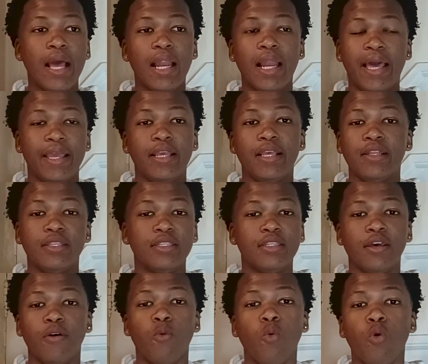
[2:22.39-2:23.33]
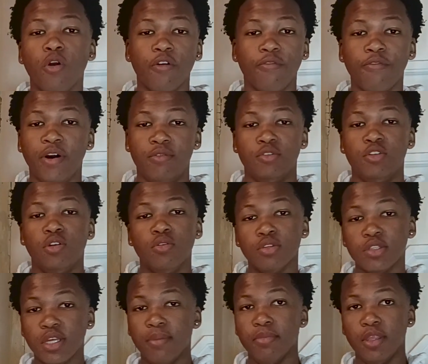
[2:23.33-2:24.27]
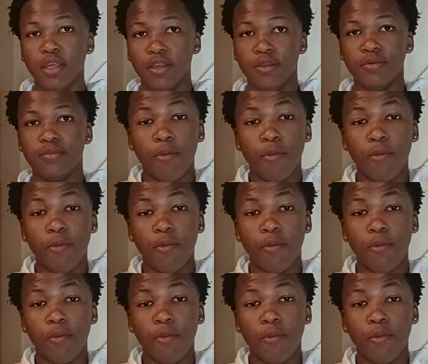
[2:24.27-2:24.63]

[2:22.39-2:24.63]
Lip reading: like it's a water fountain or something.